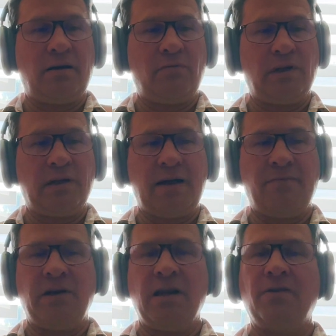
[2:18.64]
we'll
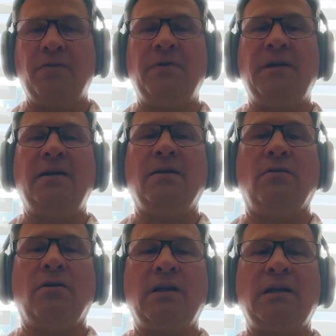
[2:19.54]
have another
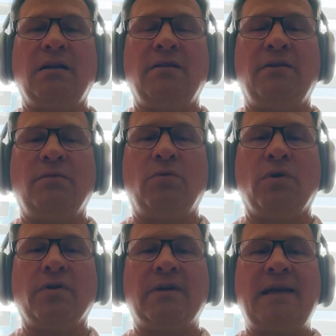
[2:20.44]
video on the
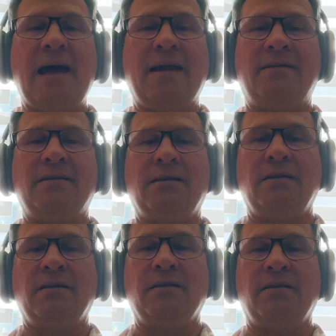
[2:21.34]
word get
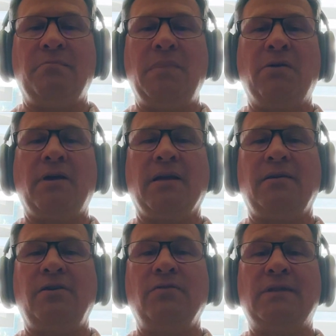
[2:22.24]
and the
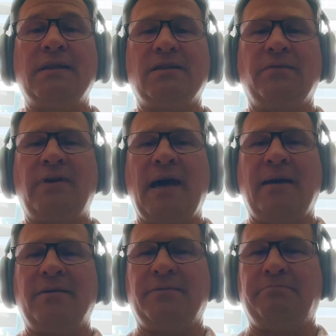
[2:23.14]
myriad uses of
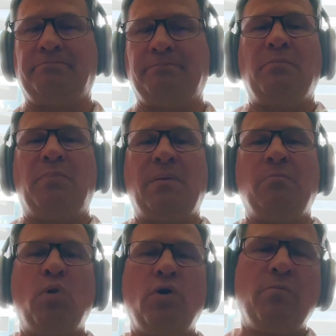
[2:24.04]
get. But
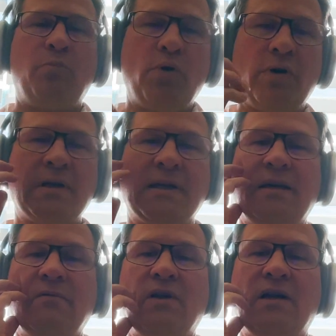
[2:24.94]
more
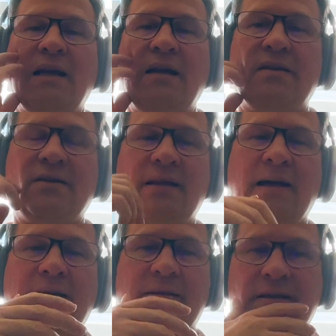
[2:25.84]
importantly, and we'll get to
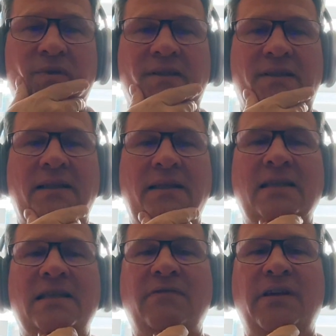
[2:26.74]
that in
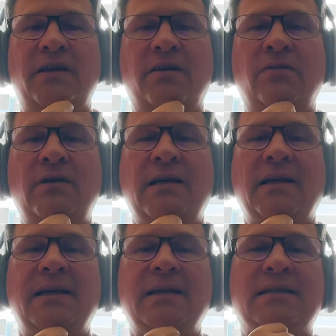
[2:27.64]
this video,
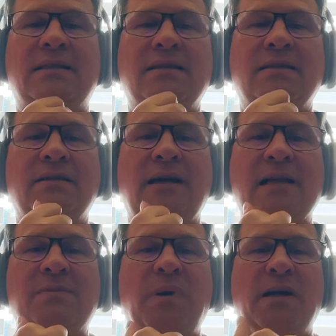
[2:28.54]
is the
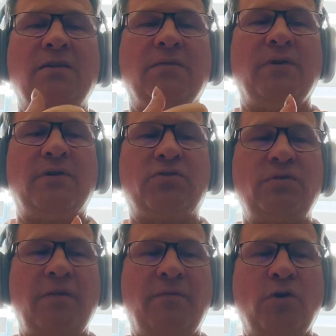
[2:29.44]
aspect of
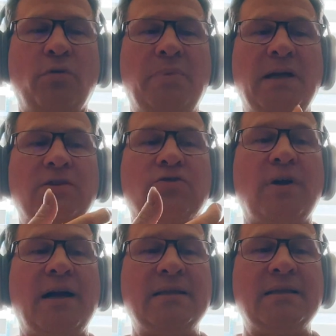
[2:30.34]
a verb being
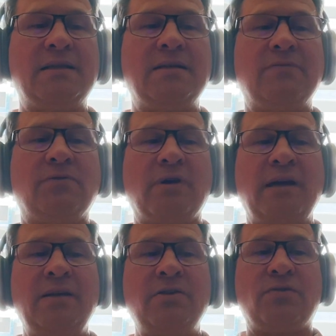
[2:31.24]
transitive or
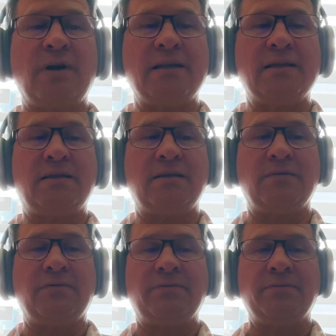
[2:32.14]

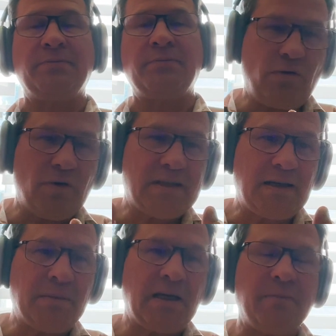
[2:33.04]
intransitive. Of course,
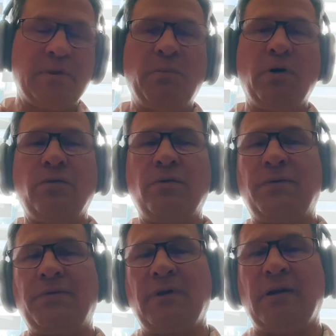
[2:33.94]
sometimes
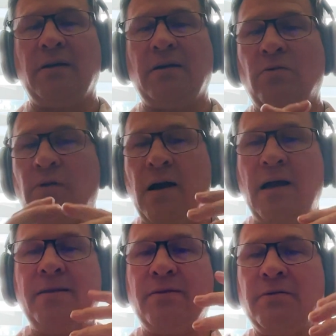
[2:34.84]
both or
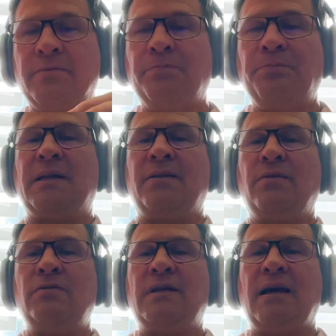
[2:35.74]
either, but
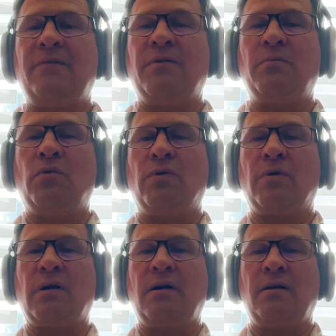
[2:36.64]
those have a
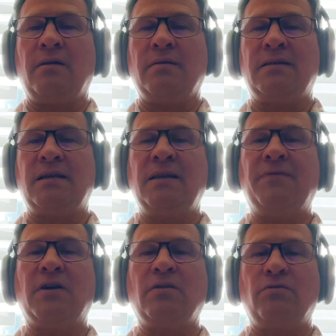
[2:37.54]
more
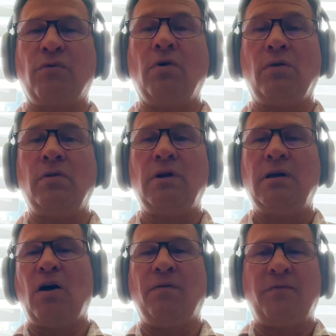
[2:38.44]
significant role
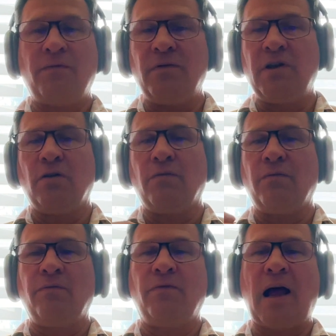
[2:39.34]
of,
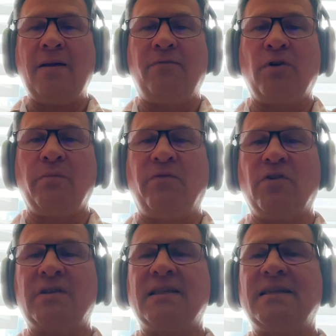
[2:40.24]
adverb
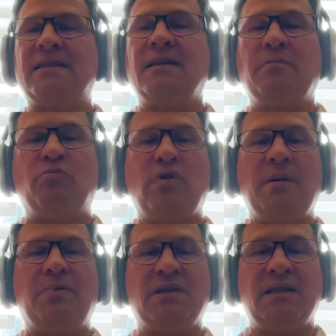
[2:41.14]
versus
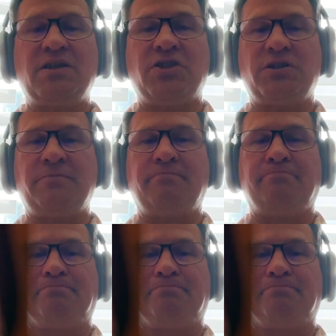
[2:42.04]
preposition.